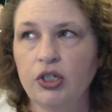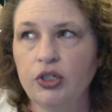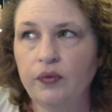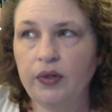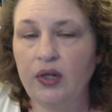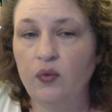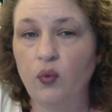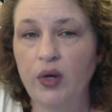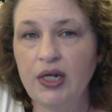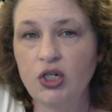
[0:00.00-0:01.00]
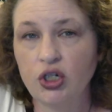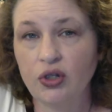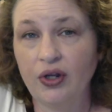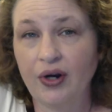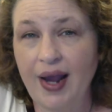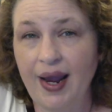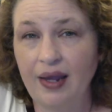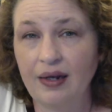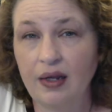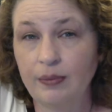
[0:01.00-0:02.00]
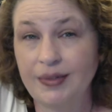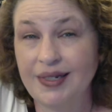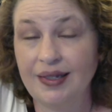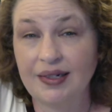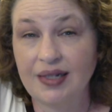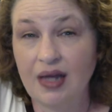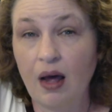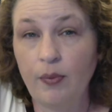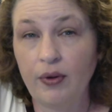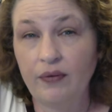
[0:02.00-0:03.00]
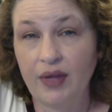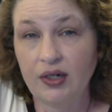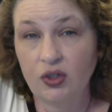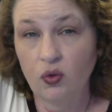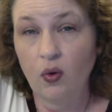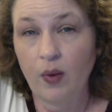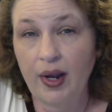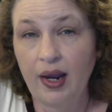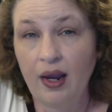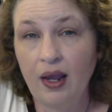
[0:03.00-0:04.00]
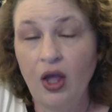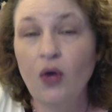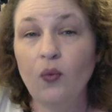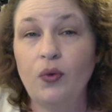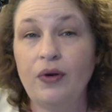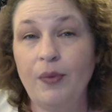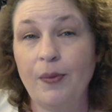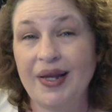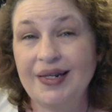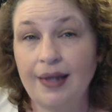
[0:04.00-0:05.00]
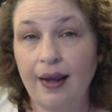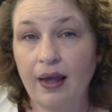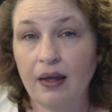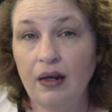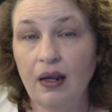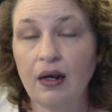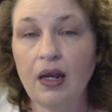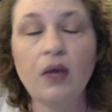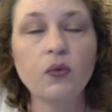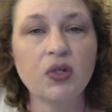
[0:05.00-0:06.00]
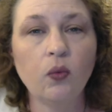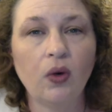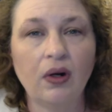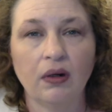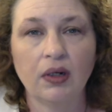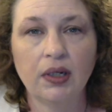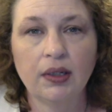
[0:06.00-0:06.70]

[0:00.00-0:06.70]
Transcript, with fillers: to really reach their hand up to the top of that doorway would have been my dad, and he was at work.